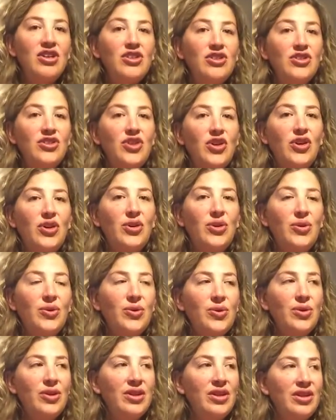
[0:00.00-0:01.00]

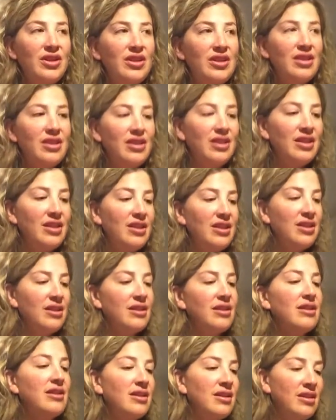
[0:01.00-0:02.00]
So,
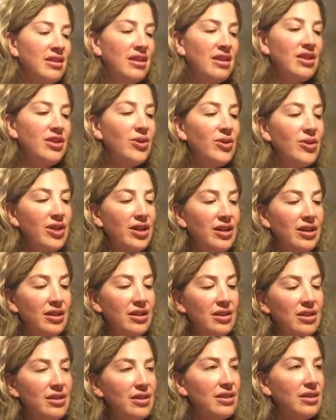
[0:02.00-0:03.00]
Kona,
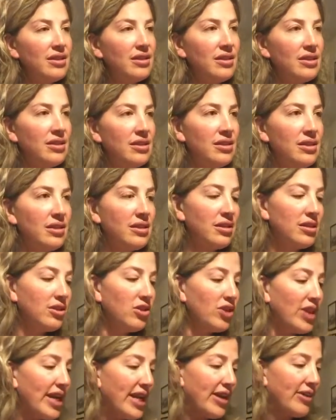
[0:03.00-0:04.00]

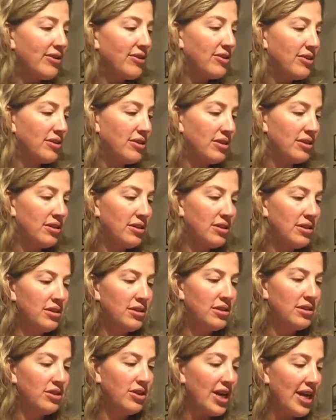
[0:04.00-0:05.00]
go lay down.
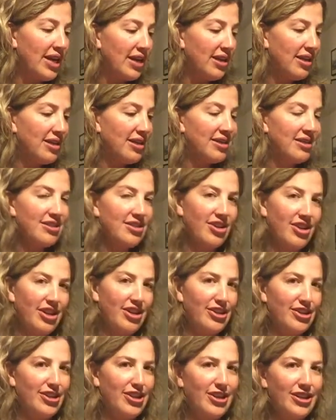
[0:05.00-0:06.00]
Go ahead. Sorry,
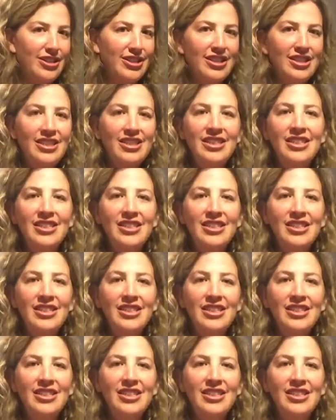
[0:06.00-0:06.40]
our dog.